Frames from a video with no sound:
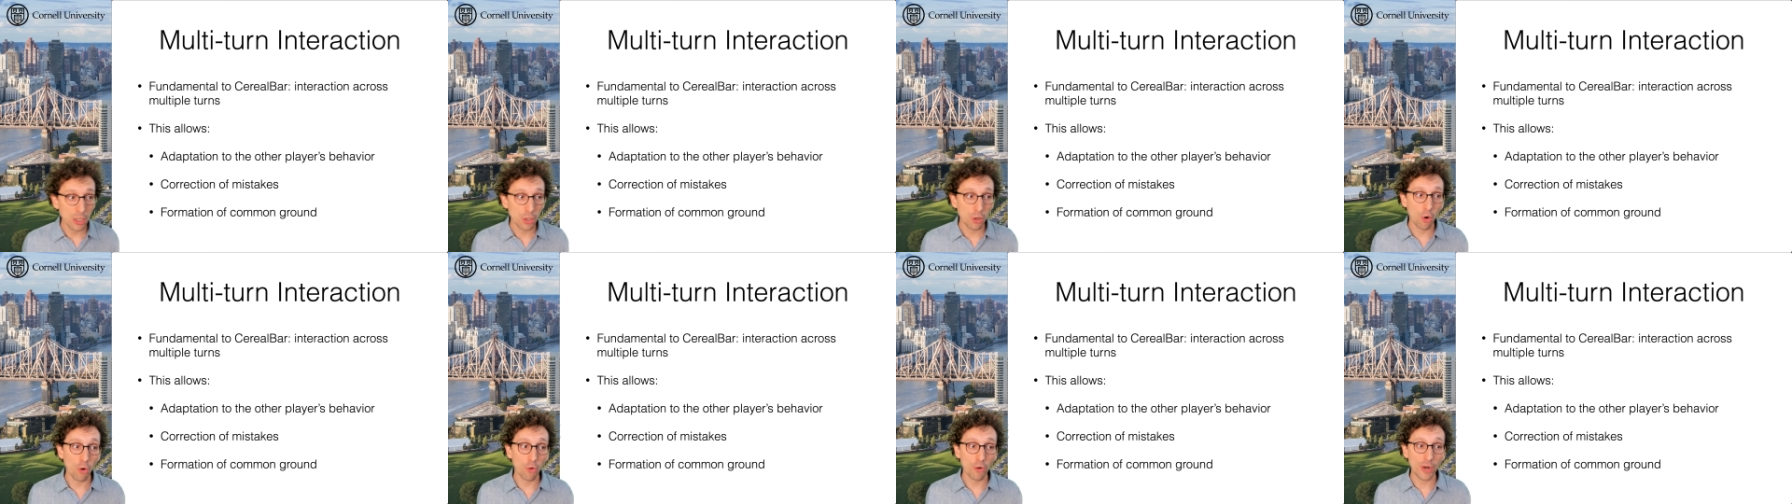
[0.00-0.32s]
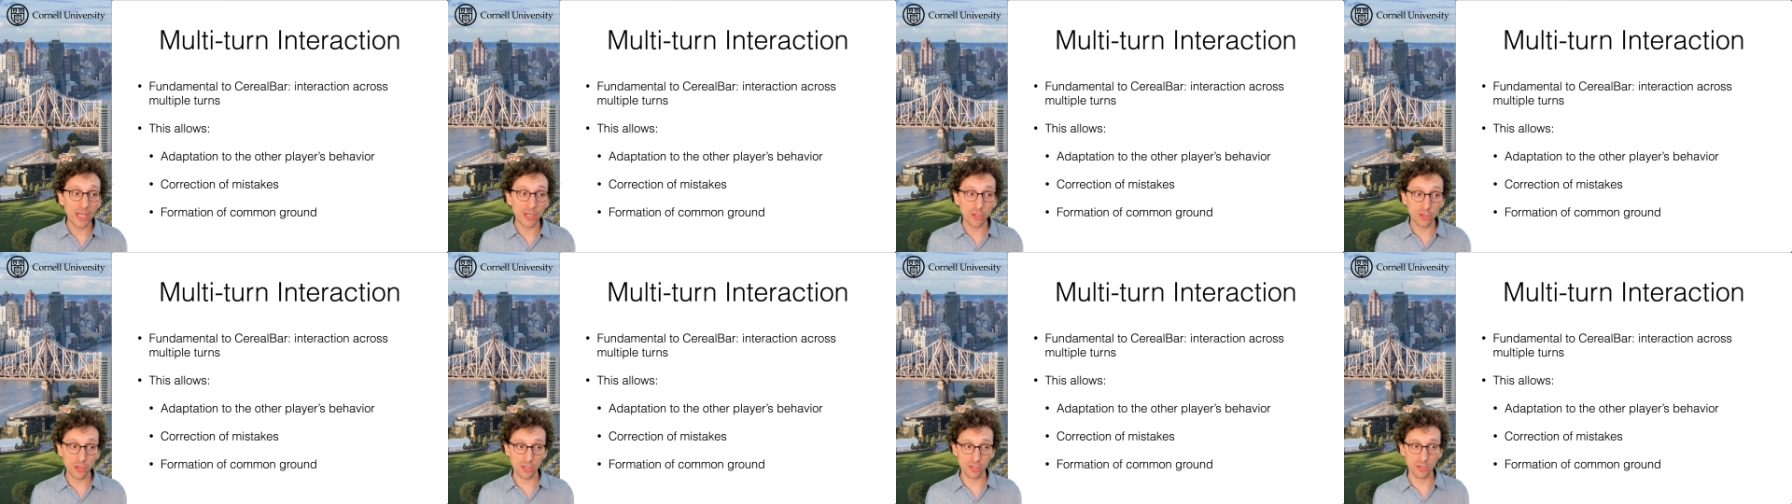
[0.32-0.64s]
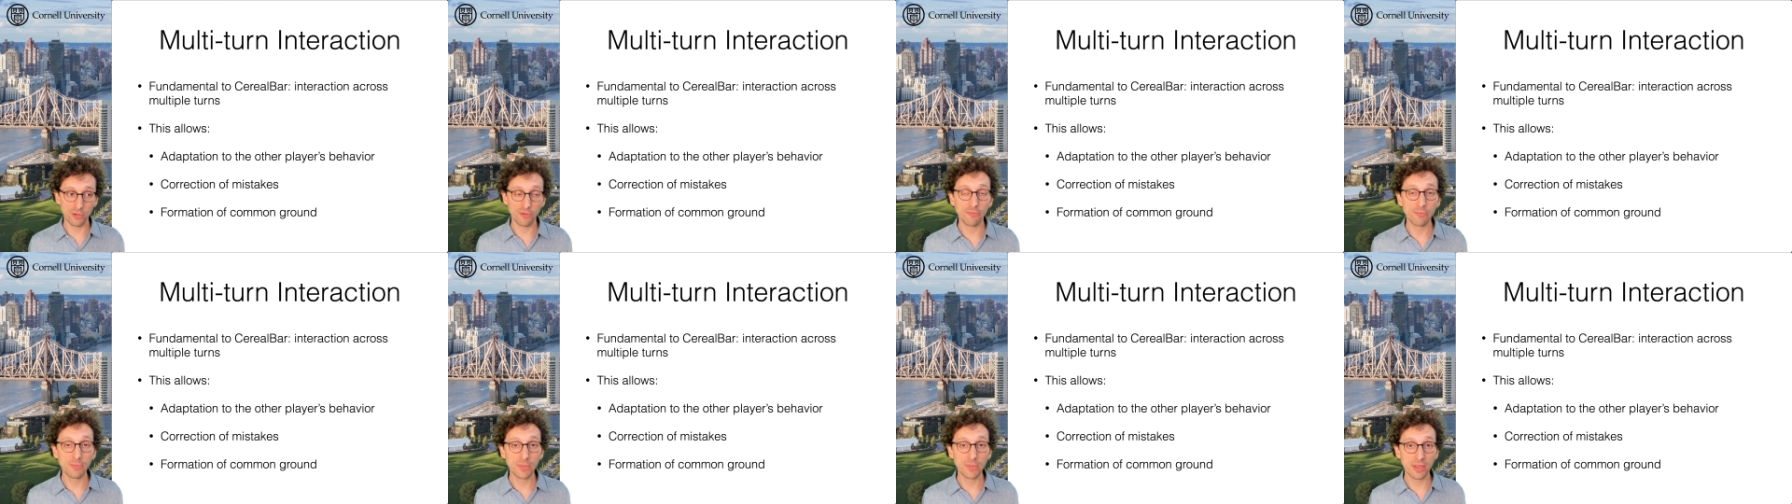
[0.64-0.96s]

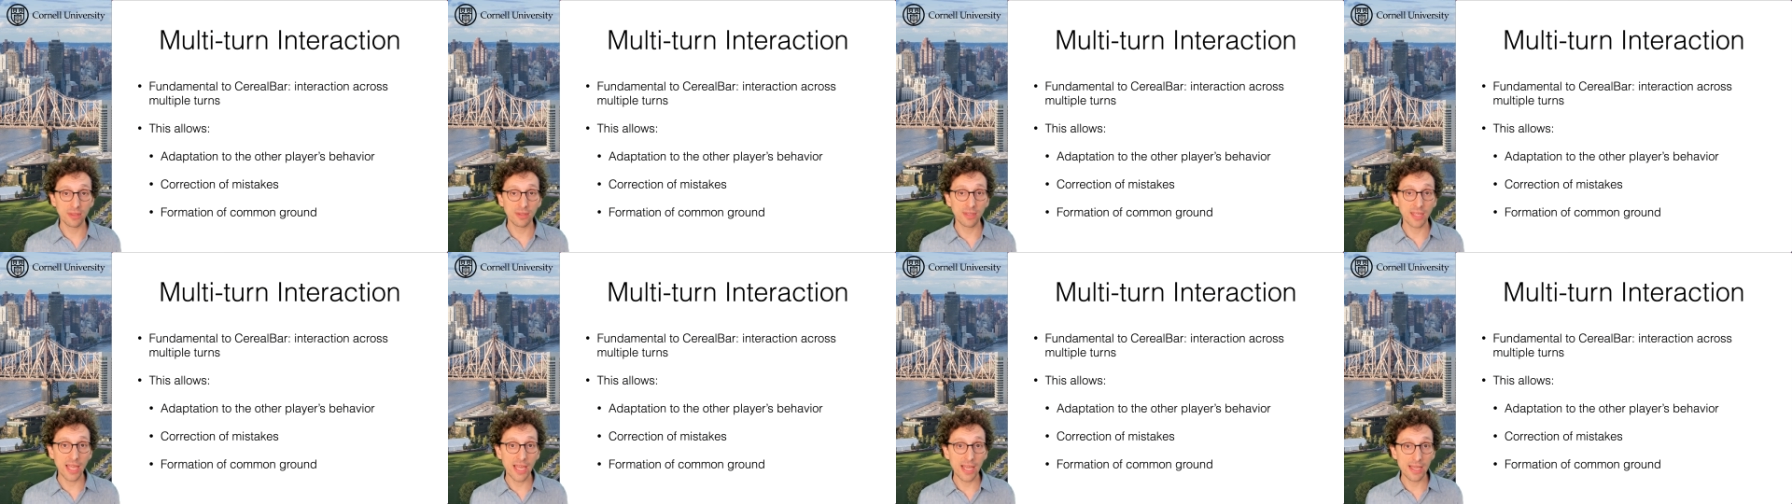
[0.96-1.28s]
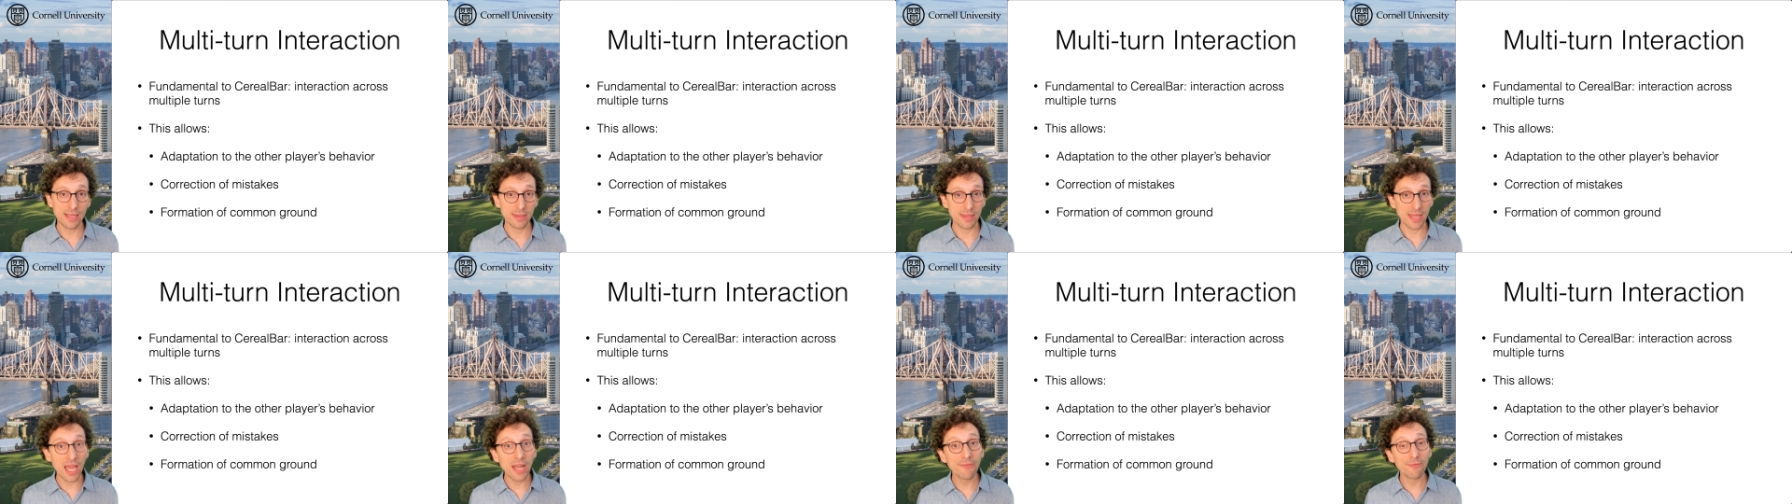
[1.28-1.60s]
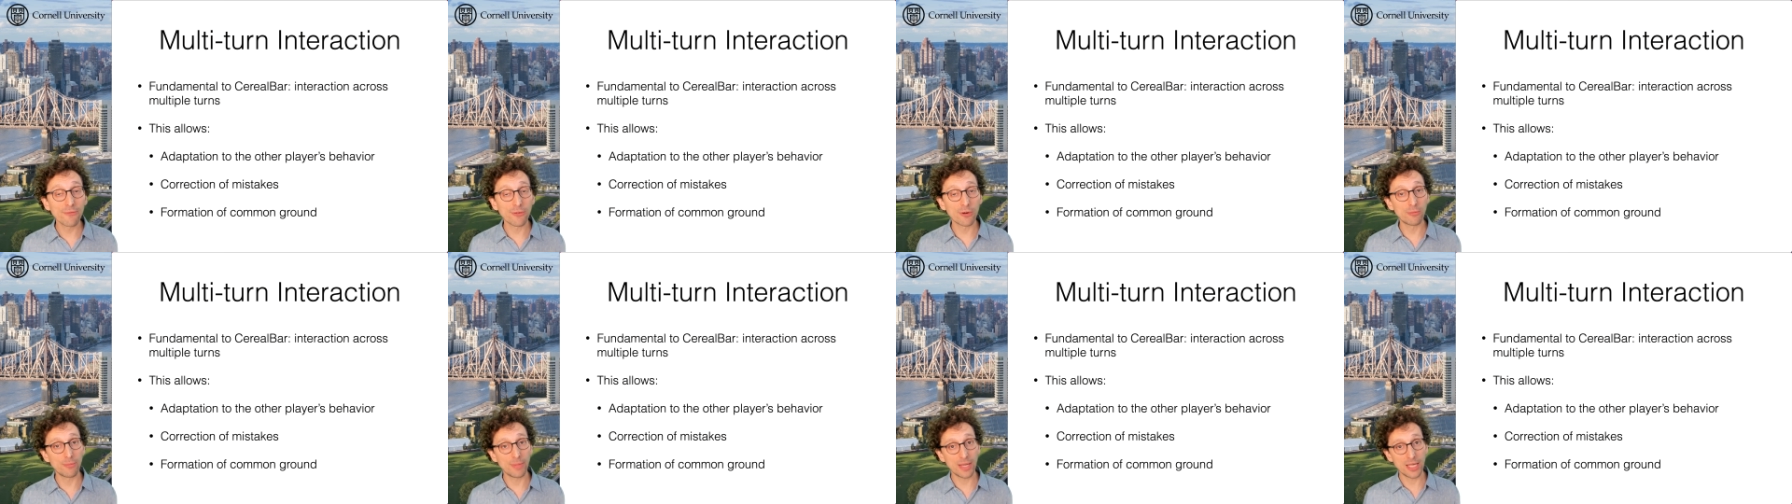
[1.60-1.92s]
correction of mistakes,
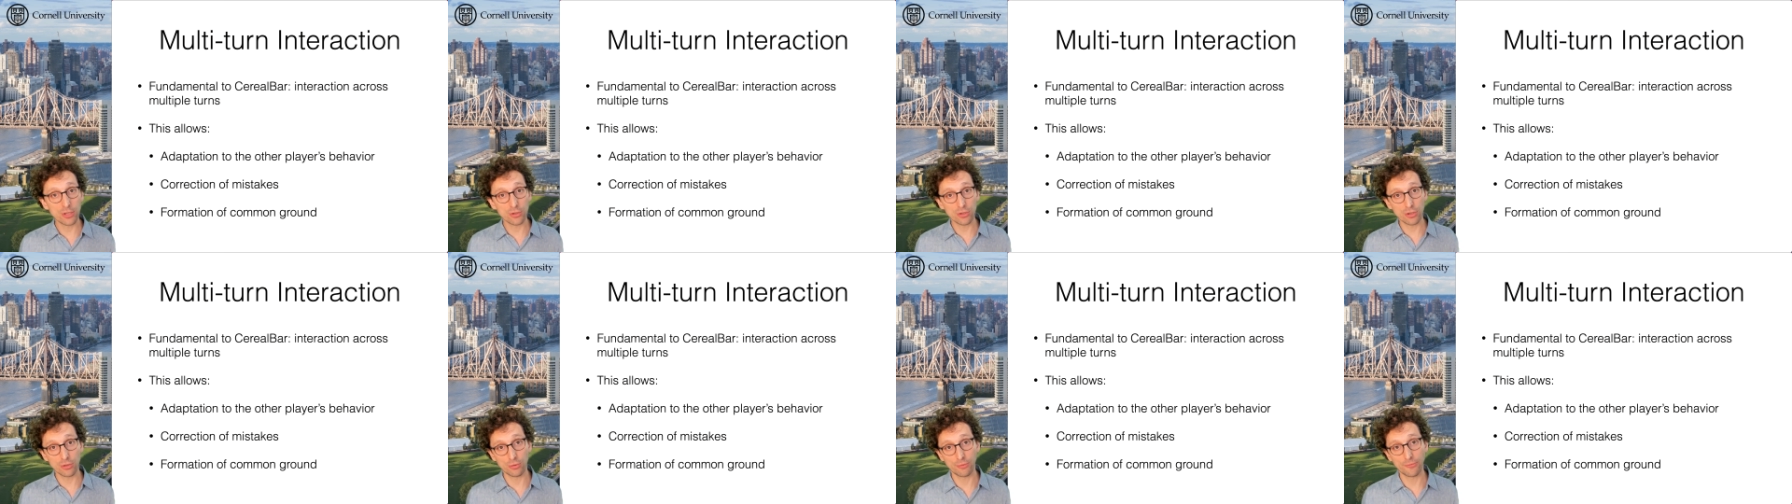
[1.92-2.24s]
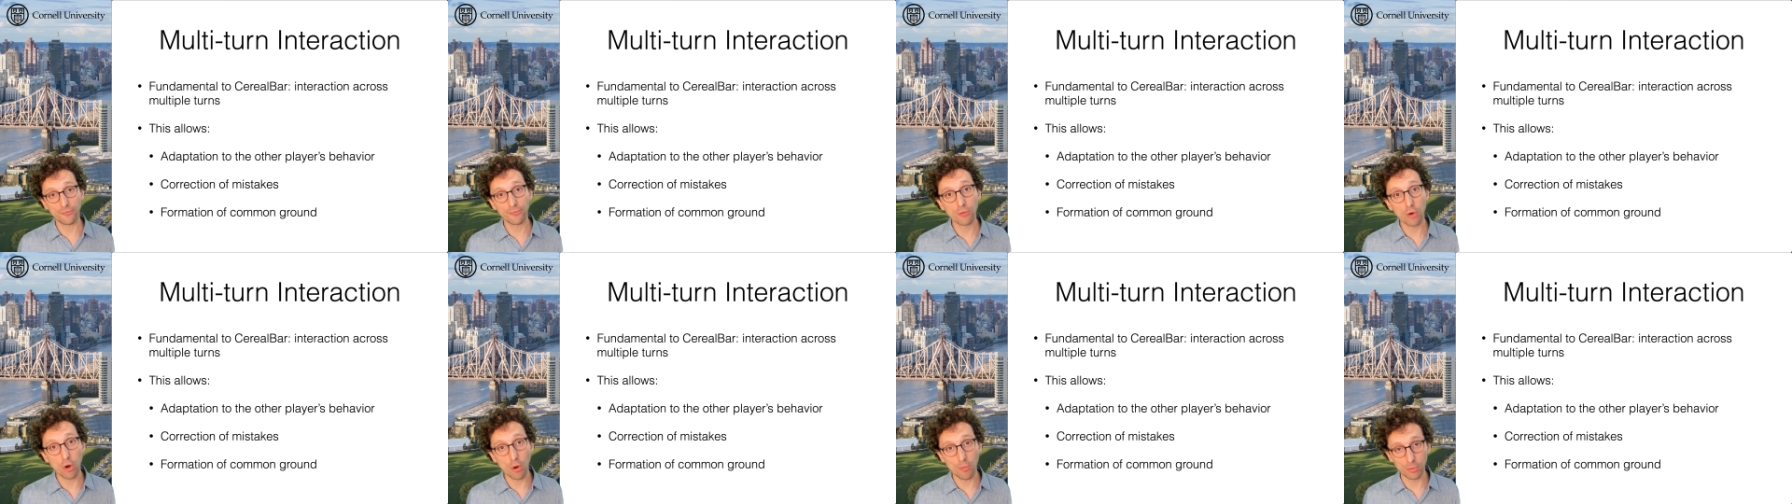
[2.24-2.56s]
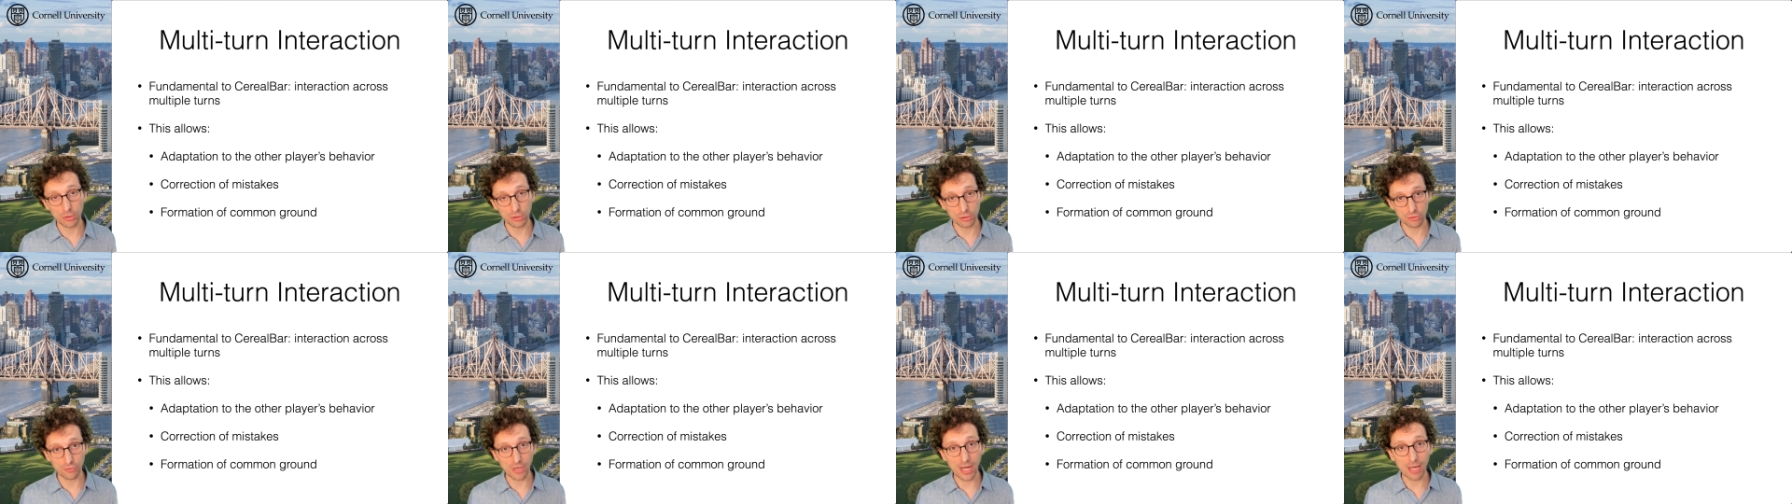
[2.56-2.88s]
and formation of
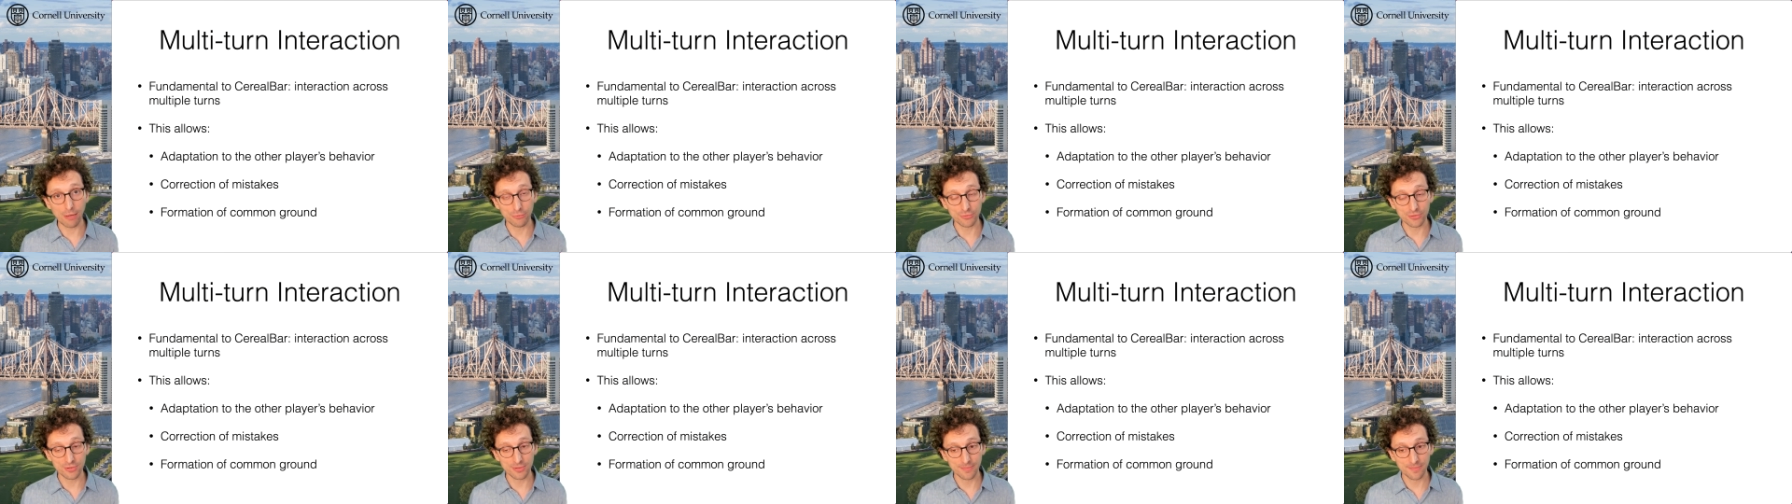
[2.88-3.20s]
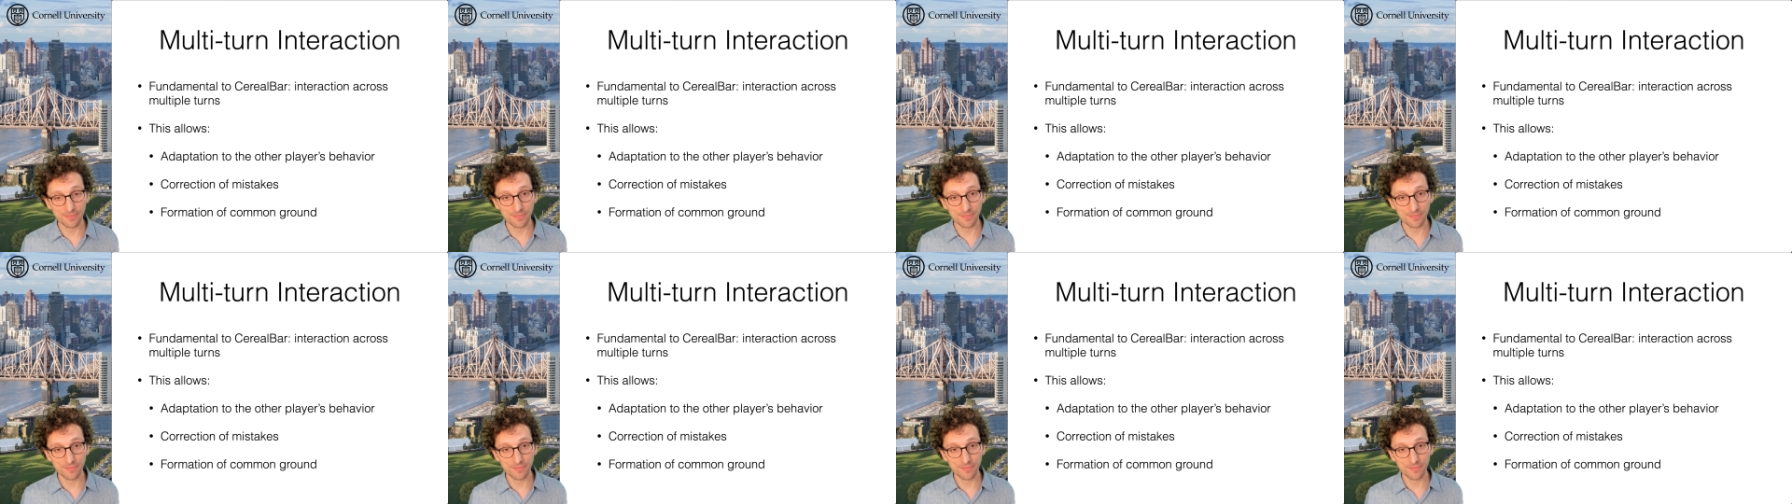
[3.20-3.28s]
common ground.